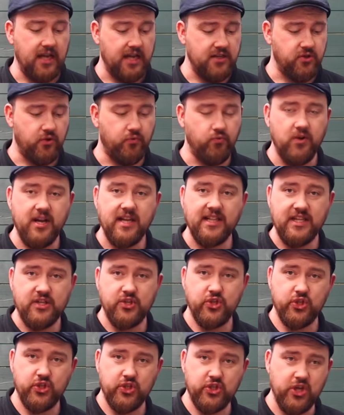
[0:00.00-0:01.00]
It's a really
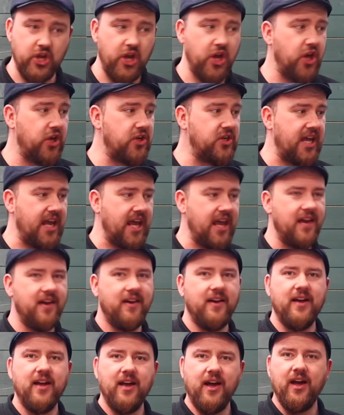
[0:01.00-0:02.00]
sturdy
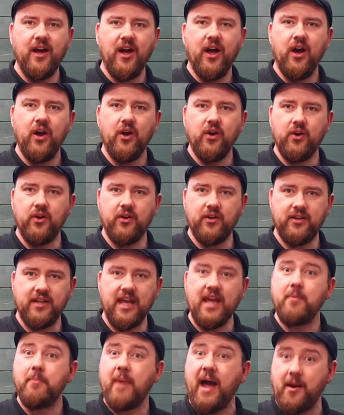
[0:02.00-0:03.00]

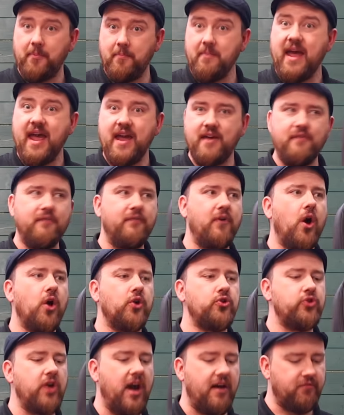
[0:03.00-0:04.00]
gig bag made for
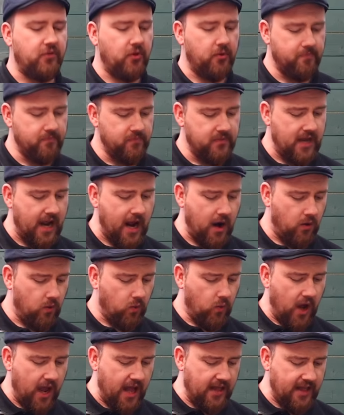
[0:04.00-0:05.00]
travel. Now,
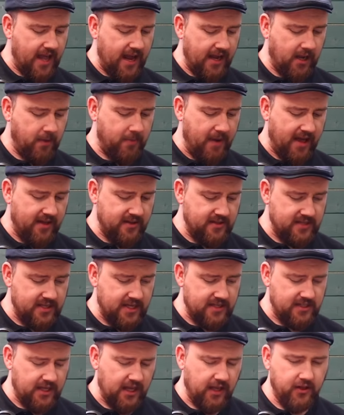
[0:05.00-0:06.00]
what I like about this
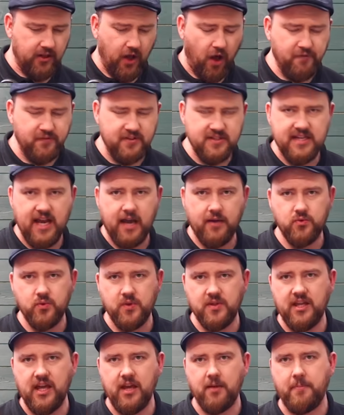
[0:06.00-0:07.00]
is, oftentimes
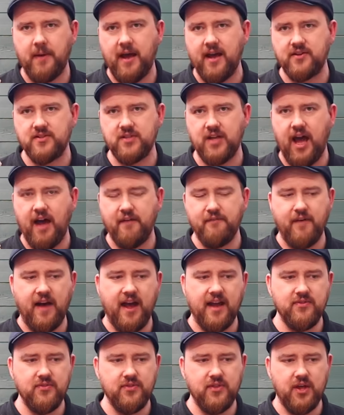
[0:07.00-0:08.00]
with gig bags, I
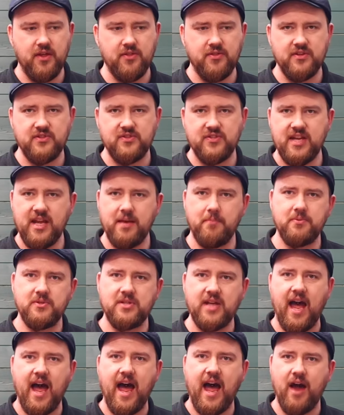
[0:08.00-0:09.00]
find that the zips
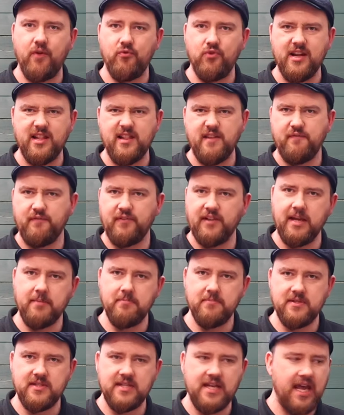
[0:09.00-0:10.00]
are really
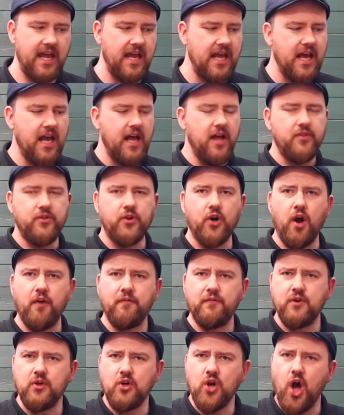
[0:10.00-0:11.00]
flimsy. There are
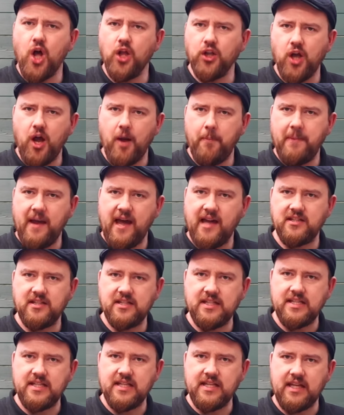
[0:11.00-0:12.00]
often not a lot of
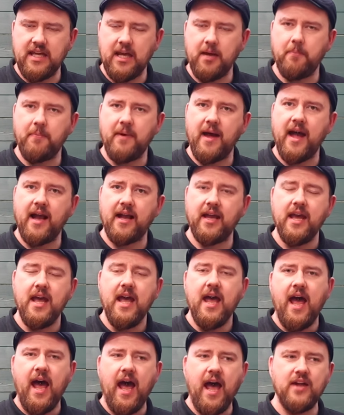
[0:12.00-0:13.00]
padding in the gig bag,
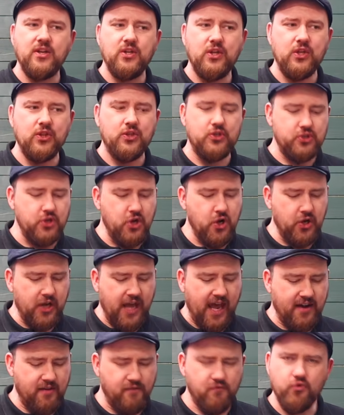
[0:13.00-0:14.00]
and there's no
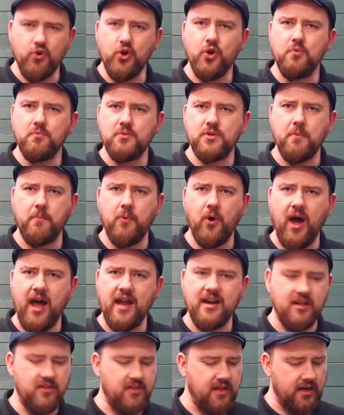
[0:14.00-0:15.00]
kind of room to put
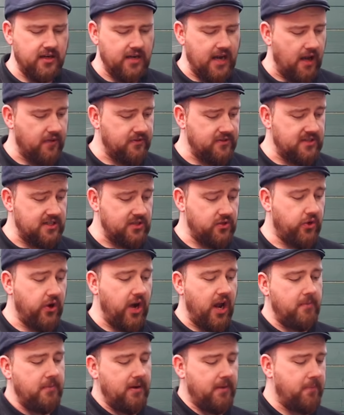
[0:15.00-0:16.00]
anything. Now, there's this
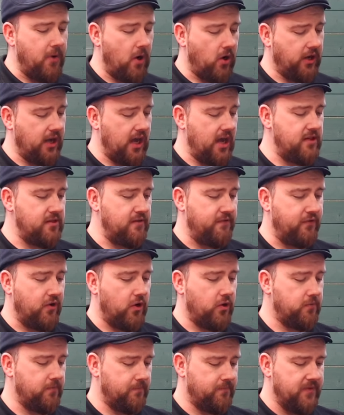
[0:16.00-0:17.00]
great big pocket at the
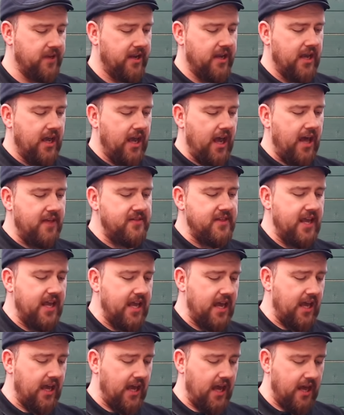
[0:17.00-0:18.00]
front, and
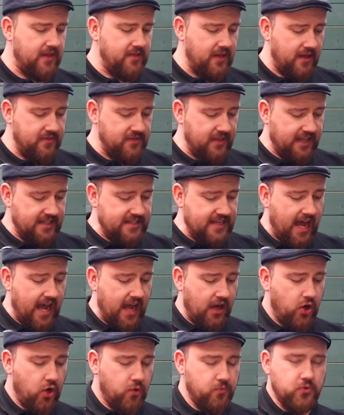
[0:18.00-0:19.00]
the
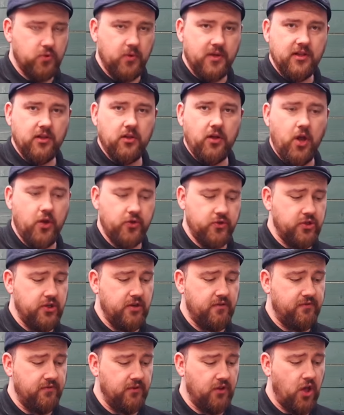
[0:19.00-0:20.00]
guitar comes with lots
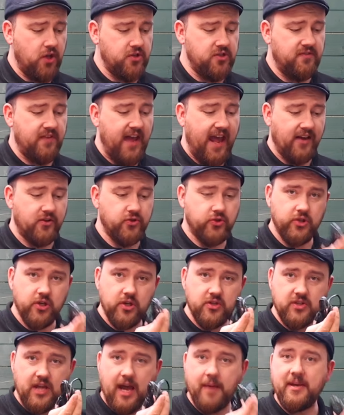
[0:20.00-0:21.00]
of
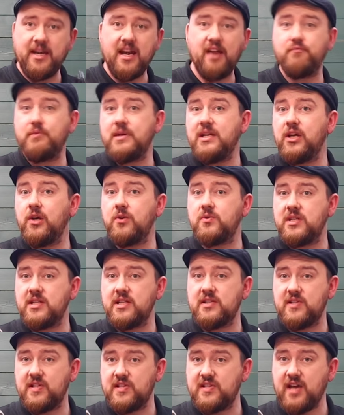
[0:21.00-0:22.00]
extras. I mean, I've been using
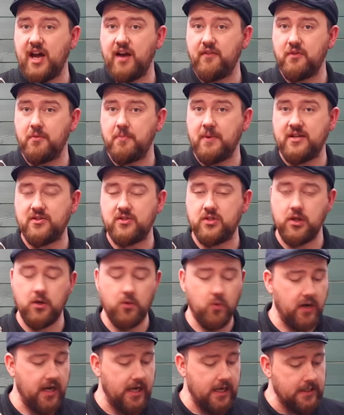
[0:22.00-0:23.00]
this guitar for the past 2
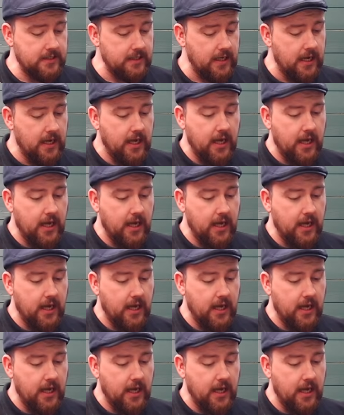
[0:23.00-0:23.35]
weeks.